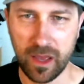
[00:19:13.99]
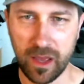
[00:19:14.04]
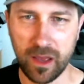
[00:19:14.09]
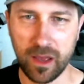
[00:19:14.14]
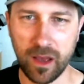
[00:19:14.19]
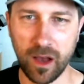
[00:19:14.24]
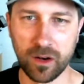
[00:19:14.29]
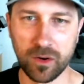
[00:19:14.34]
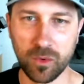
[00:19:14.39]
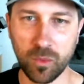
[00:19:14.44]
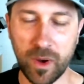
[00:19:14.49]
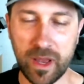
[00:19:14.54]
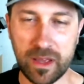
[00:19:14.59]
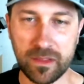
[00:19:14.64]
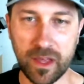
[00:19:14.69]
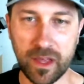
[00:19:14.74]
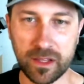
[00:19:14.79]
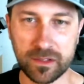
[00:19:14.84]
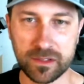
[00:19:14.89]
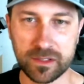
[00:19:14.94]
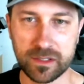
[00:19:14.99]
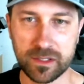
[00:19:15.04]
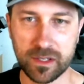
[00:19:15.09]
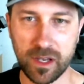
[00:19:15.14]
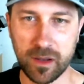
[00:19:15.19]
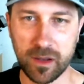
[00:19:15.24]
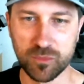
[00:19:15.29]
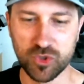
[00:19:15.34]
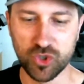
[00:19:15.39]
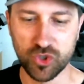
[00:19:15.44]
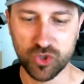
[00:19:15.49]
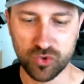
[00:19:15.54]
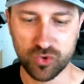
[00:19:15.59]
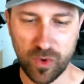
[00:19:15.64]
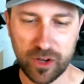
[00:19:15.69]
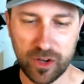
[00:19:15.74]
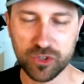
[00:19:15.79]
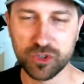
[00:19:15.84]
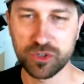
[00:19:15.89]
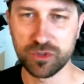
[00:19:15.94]
in a way that's
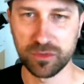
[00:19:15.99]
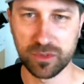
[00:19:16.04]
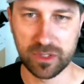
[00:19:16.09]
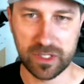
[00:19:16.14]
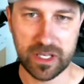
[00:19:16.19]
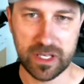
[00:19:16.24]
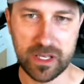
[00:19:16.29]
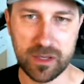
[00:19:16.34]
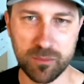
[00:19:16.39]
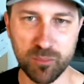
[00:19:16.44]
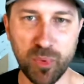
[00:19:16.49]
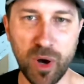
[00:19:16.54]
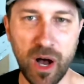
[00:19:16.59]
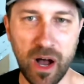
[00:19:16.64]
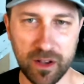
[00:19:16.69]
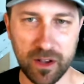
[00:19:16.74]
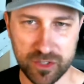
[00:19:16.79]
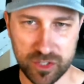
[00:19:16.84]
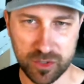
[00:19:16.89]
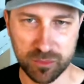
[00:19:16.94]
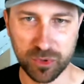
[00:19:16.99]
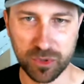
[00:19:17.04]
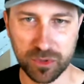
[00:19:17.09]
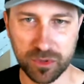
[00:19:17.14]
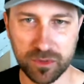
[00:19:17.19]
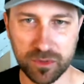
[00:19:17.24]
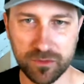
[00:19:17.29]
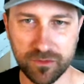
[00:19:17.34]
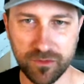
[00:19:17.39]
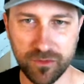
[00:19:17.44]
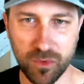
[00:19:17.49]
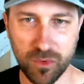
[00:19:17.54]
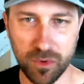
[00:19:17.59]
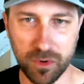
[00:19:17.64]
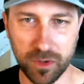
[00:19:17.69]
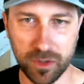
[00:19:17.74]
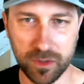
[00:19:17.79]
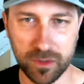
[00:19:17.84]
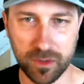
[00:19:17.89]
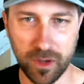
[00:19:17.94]
structurally possible
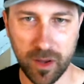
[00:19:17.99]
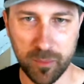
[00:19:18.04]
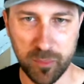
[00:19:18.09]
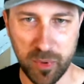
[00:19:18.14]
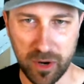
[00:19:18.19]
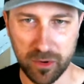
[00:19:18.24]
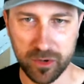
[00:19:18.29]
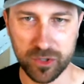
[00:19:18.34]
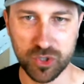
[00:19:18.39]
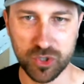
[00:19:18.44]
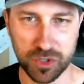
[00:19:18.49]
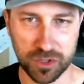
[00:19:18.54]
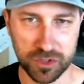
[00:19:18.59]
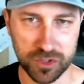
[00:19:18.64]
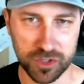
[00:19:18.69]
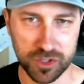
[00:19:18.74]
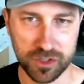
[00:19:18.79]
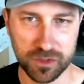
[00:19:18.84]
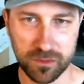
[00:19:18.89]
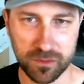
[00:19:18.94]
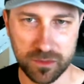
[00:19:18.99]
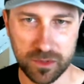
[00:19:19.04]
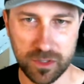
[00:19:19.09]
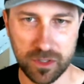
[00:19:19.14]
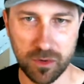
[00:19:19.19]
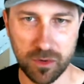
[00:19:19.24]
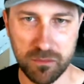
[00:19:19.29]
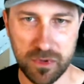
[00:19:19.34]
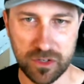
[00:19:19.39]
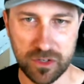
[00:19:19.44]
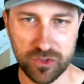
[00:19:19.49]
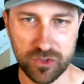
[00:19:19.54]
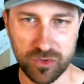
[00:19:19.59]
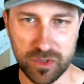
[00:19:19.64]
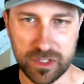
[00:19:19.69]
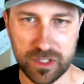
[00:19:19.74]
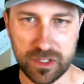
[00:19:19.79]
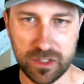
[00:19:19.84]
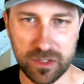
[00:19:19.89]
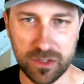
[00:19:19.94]
for a parachurch, ministry
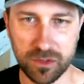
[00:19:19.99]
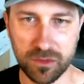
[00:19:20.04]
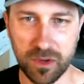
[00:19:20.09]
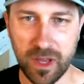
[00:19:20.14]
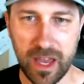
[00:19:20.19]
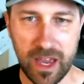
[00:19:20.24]
to do.